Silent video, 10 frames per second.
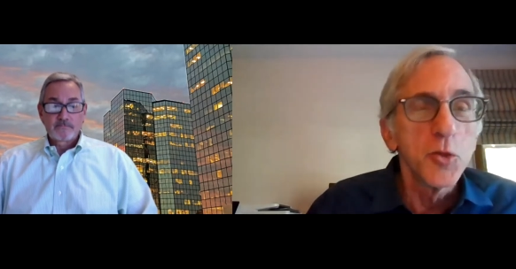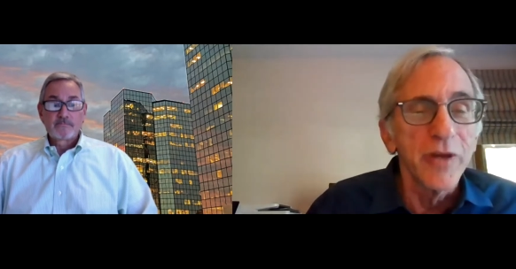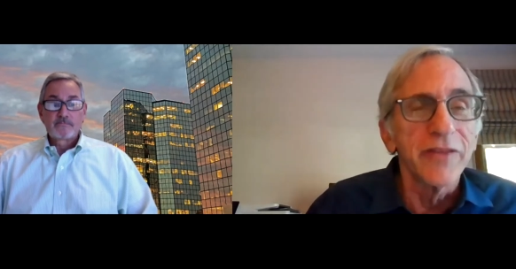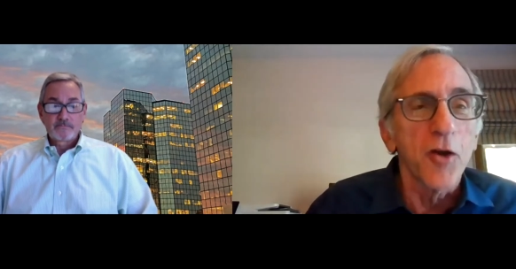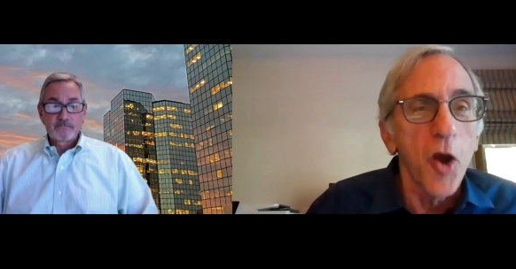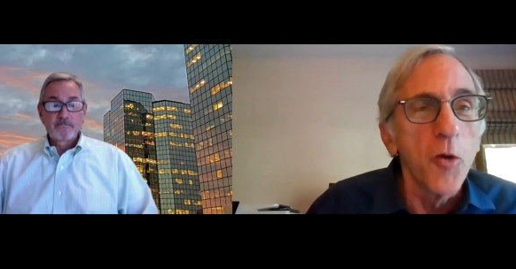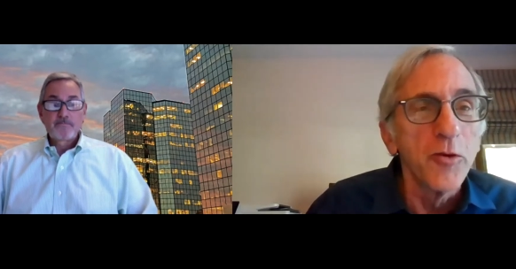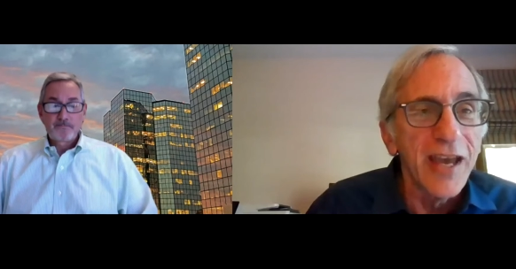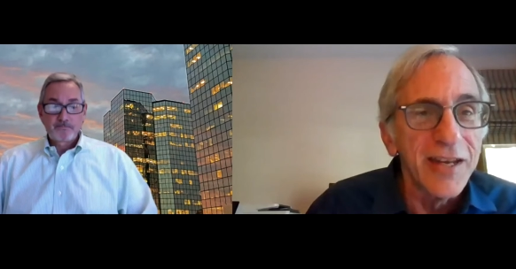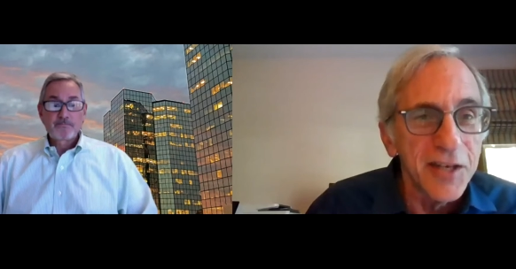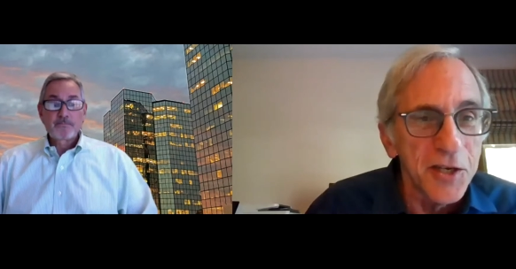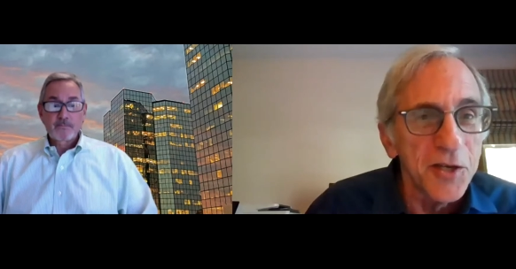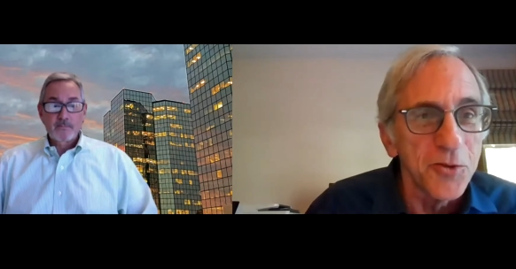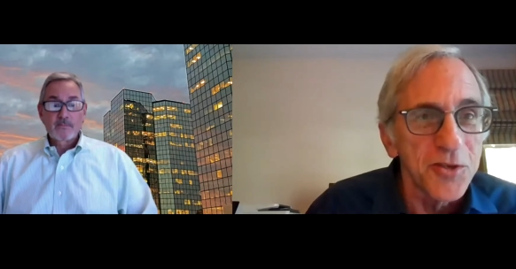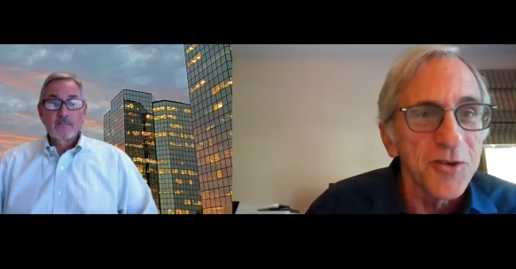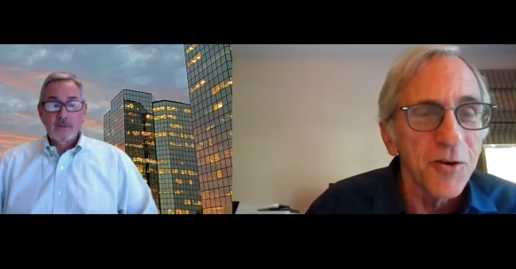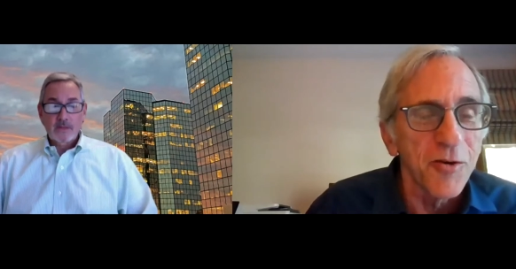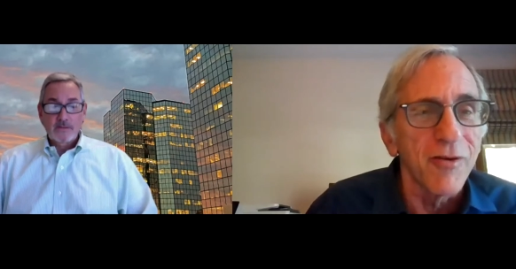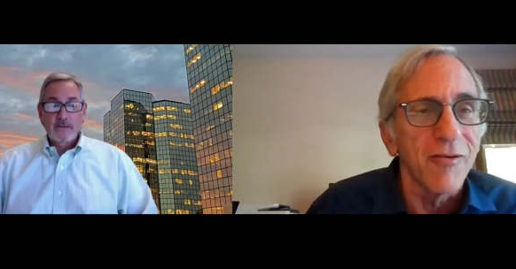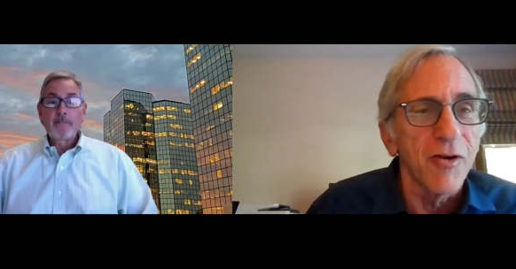Speaker 1: doing their own A D Us,
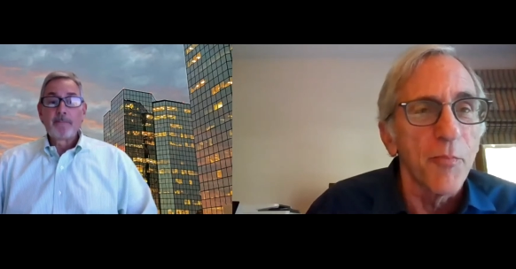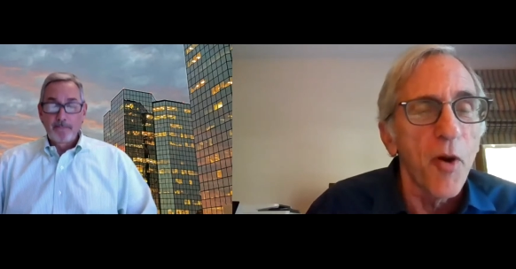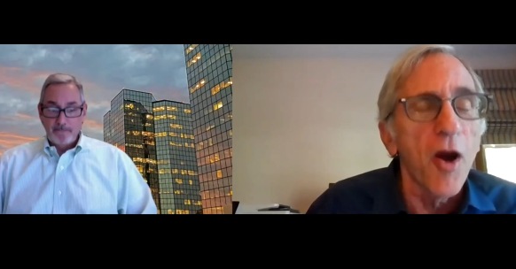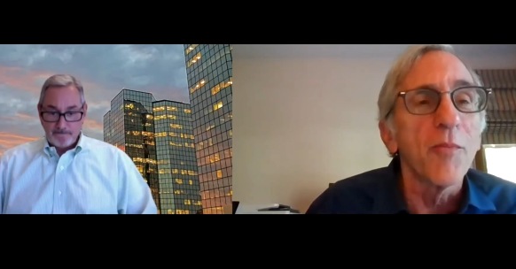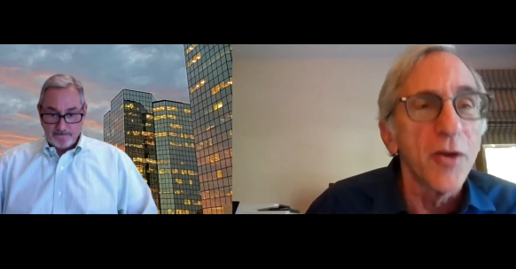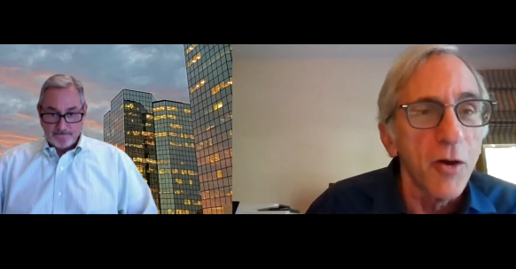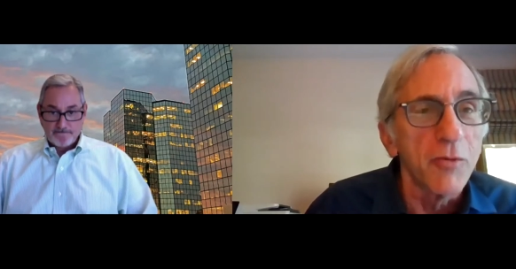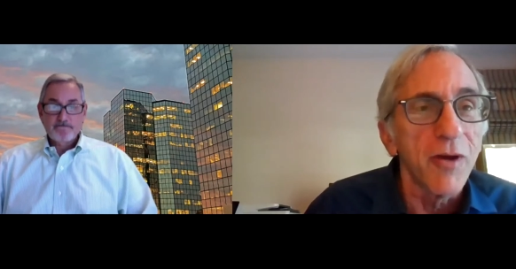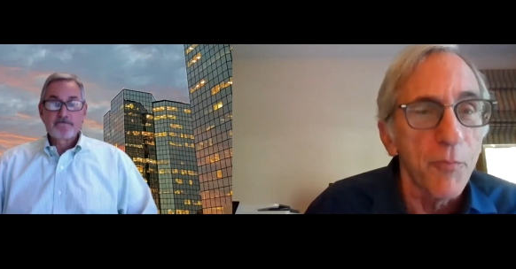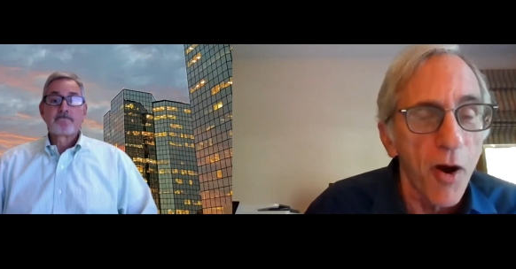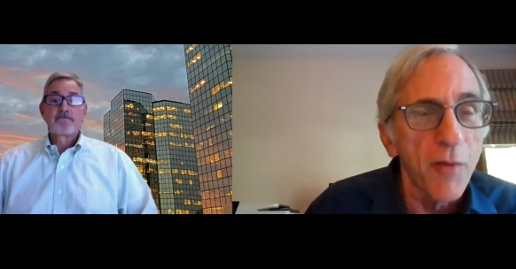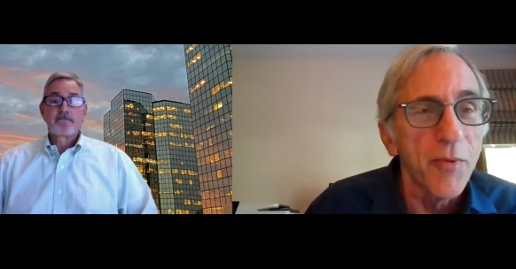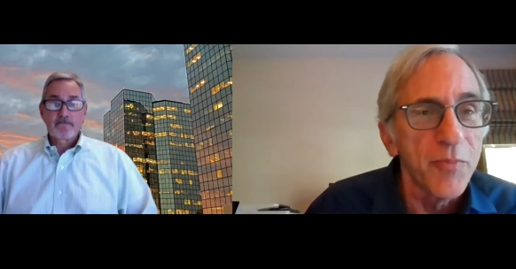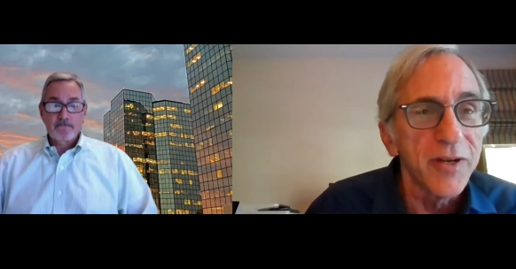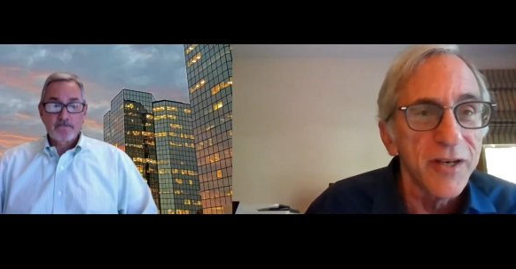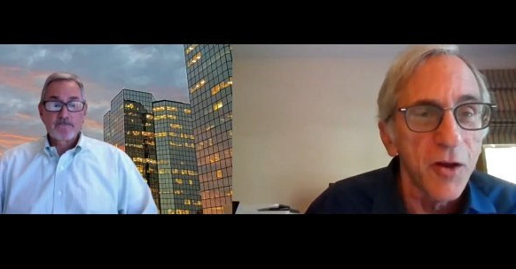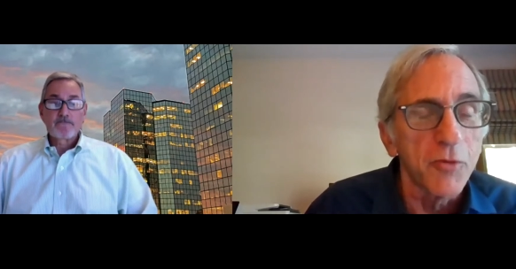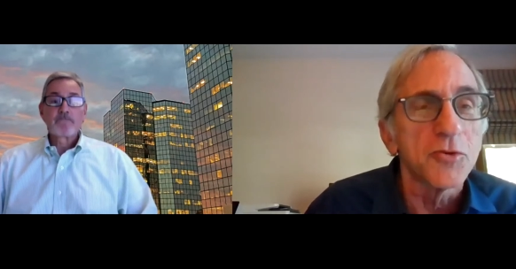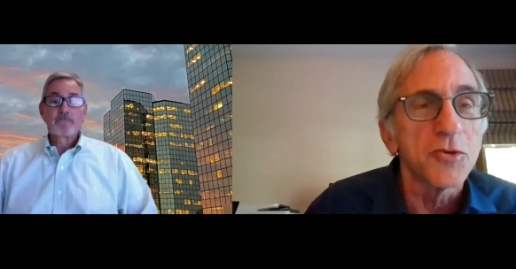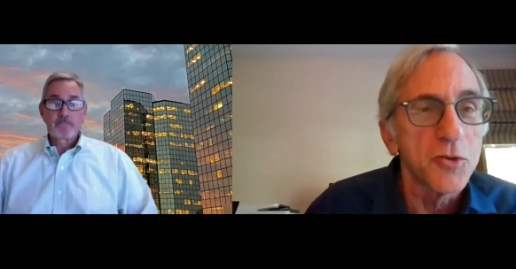or, yep. or apartment own, apartment building
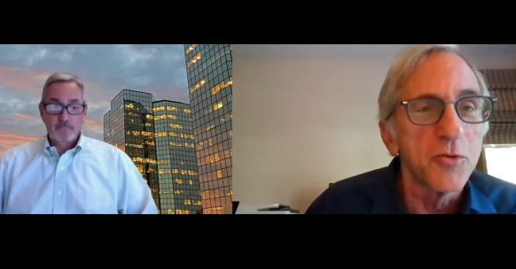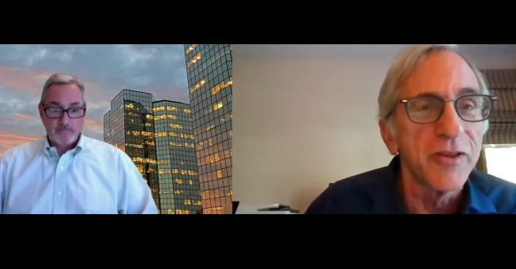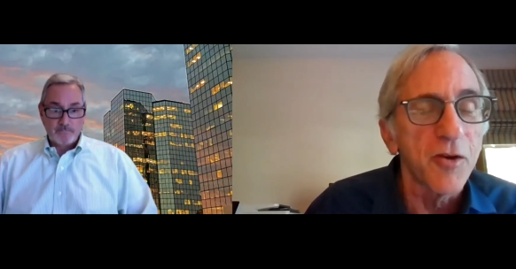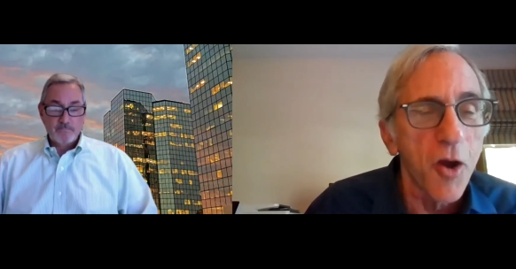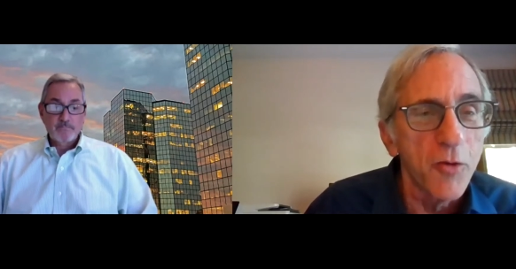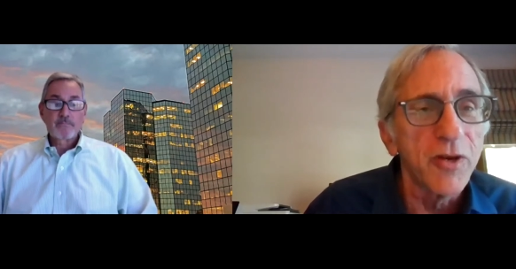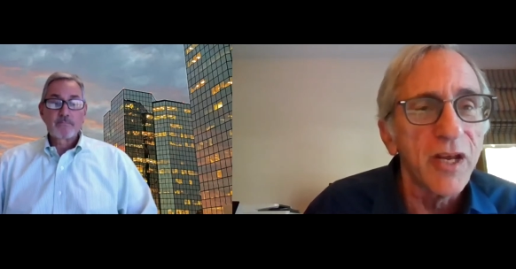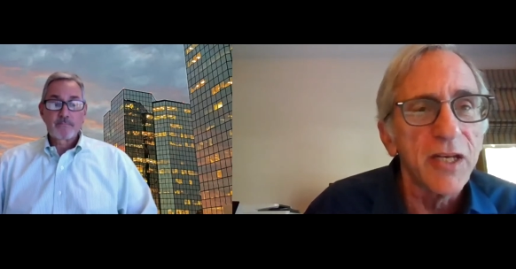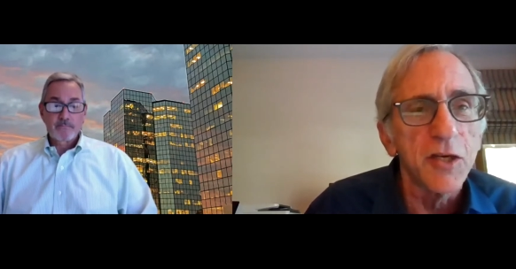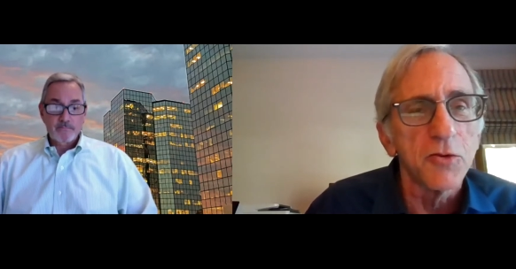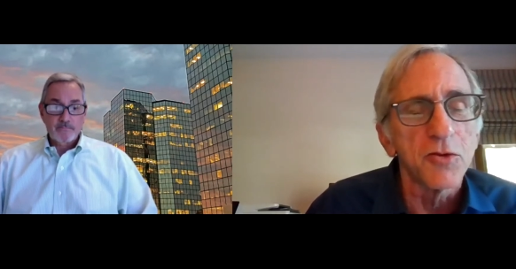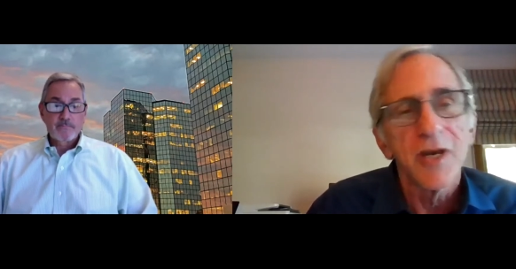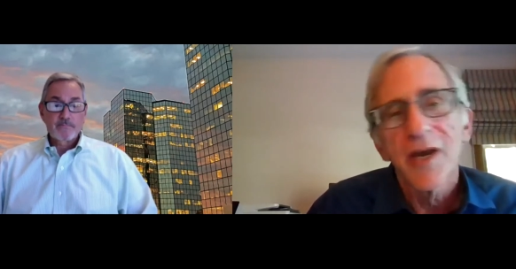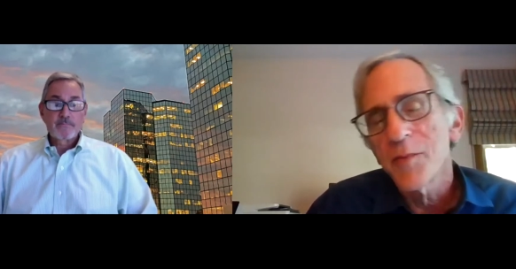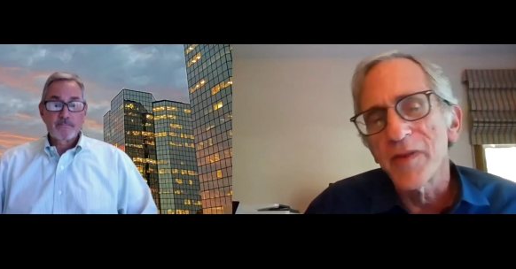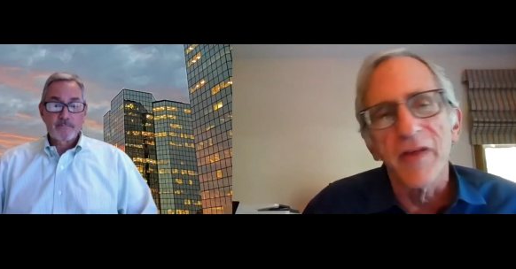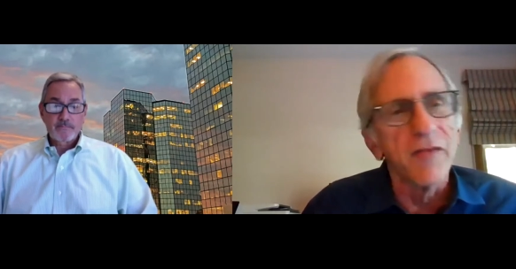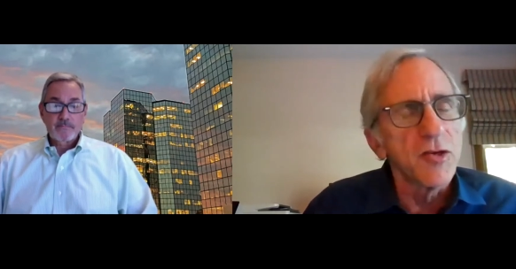owners are doing their own A D Us. But then